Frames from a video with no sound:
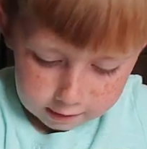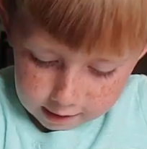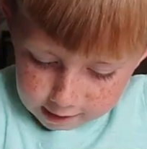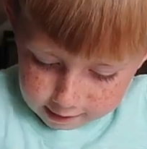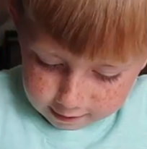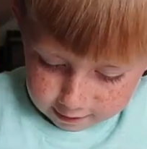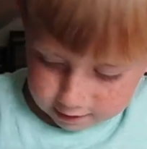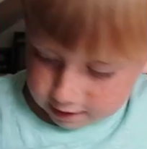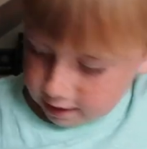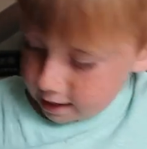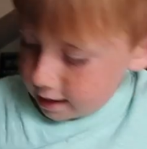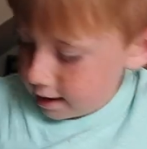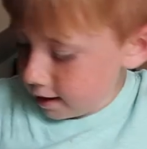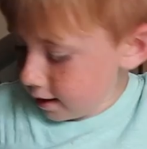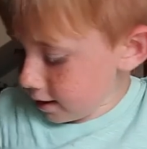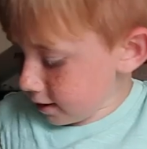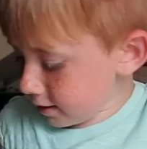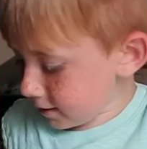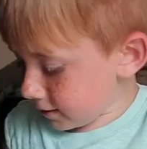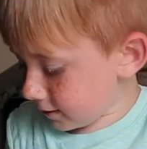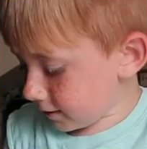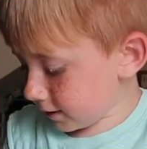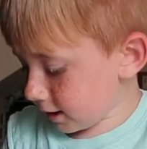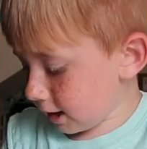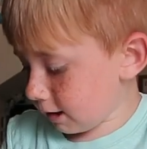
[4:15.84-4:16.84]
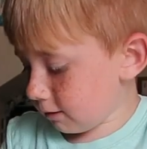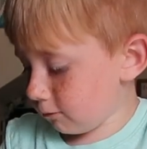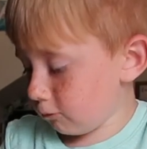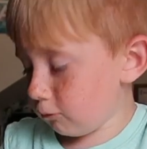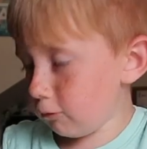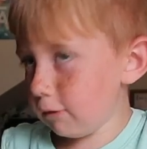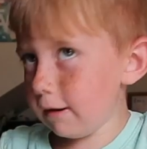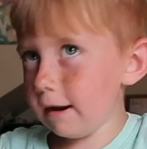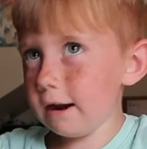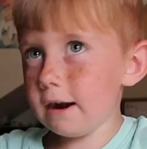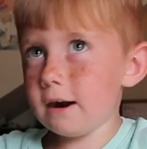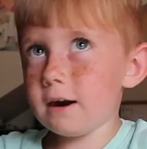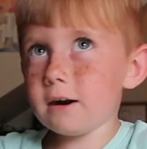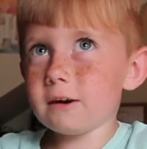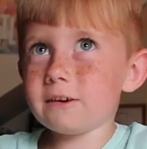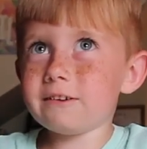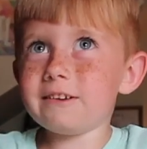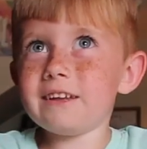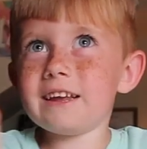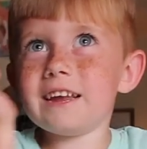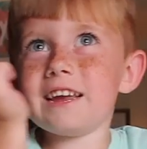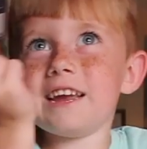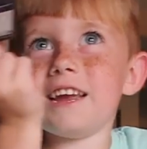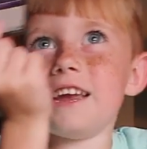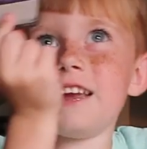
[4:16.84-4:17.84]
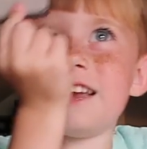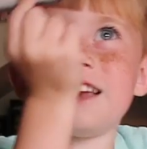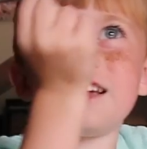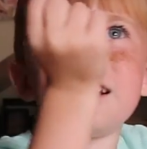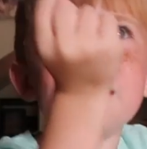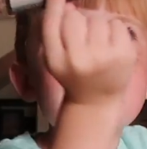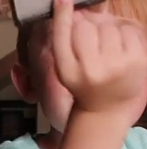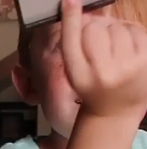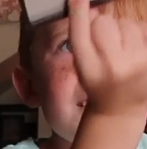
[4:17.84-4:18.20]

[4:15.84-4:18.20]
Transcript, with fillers: and here's a weird thingy.